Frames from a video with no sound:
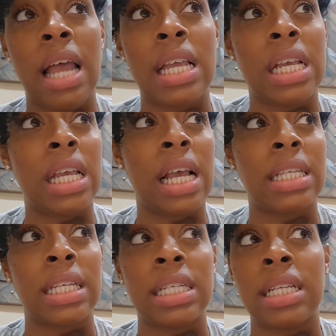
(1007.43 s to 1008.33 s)
he has
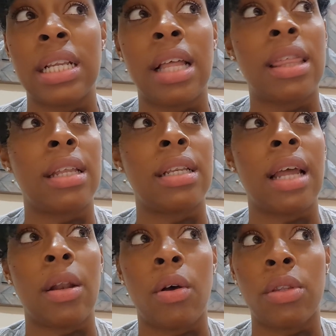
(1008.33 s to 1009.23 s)
eaten nothing
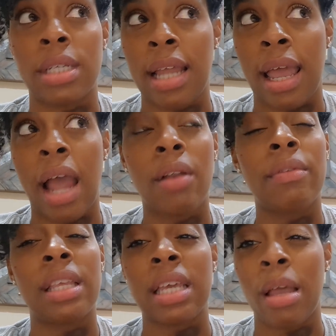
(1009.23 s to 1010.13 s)
at all today. I don't even
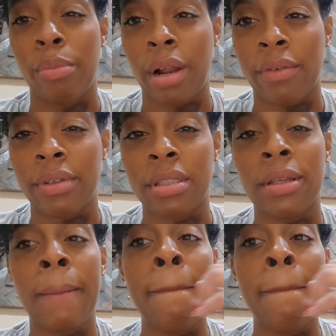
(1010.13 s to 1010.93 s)
think he had breakfast.